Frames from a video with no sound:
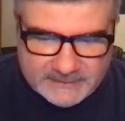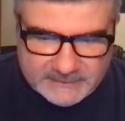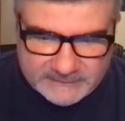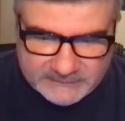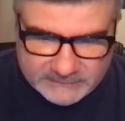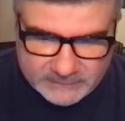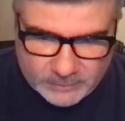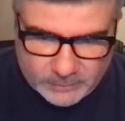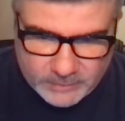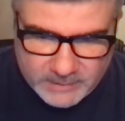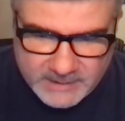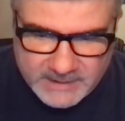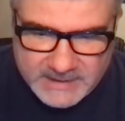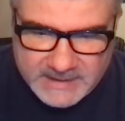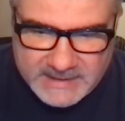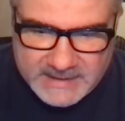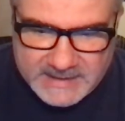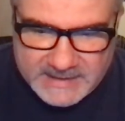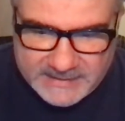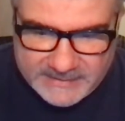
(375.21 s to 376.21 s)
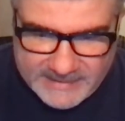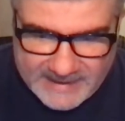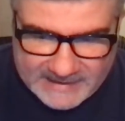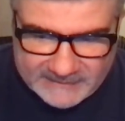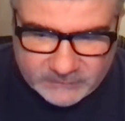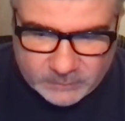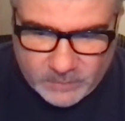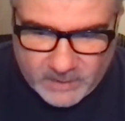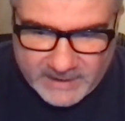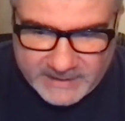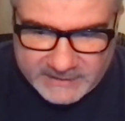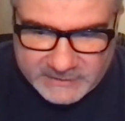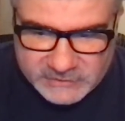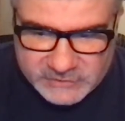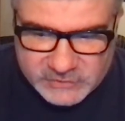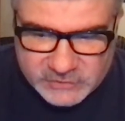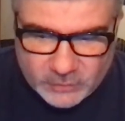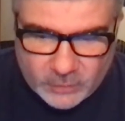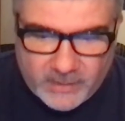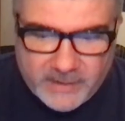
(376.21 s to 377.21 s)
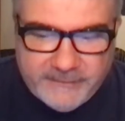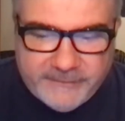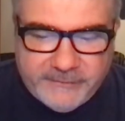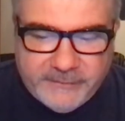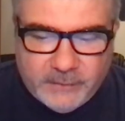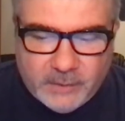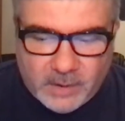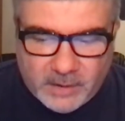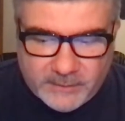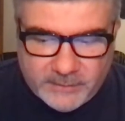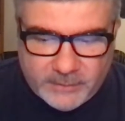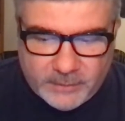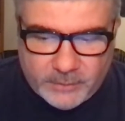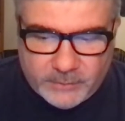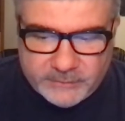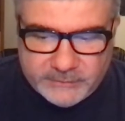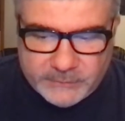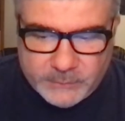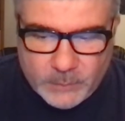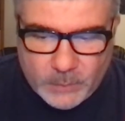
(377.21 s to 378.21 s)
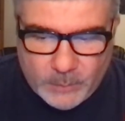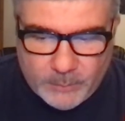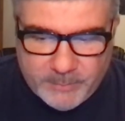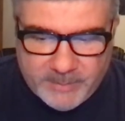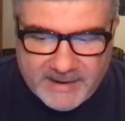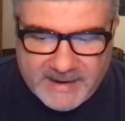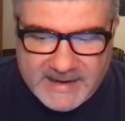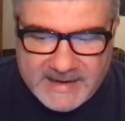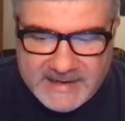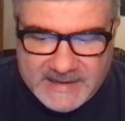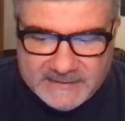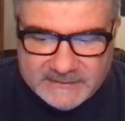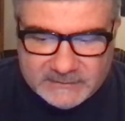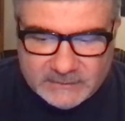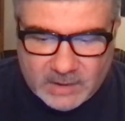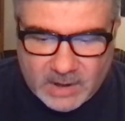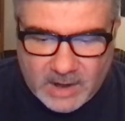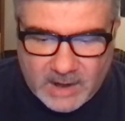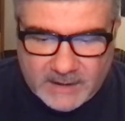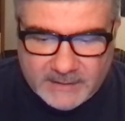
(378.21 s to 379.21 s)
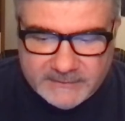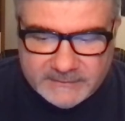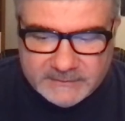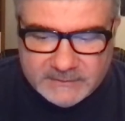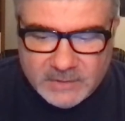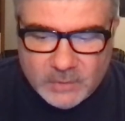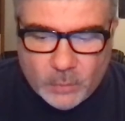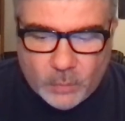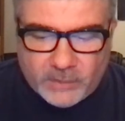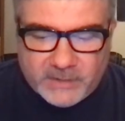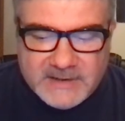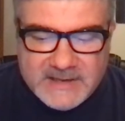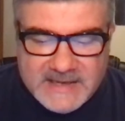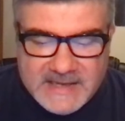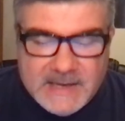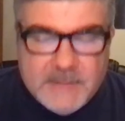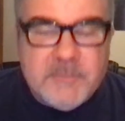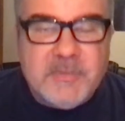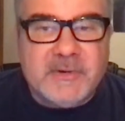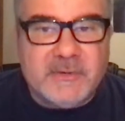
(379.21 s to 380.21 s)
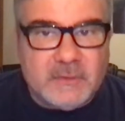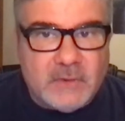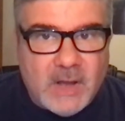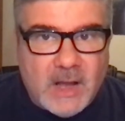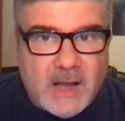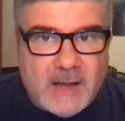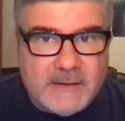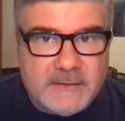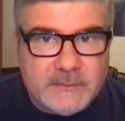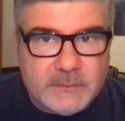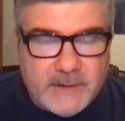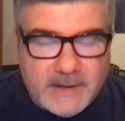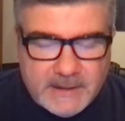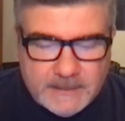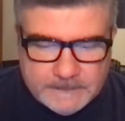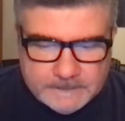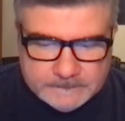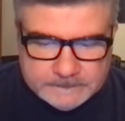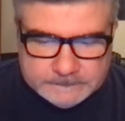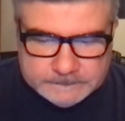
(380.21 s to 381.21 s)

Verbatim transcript: And so that's why joyful are those who obey his laws or keep his laws, right?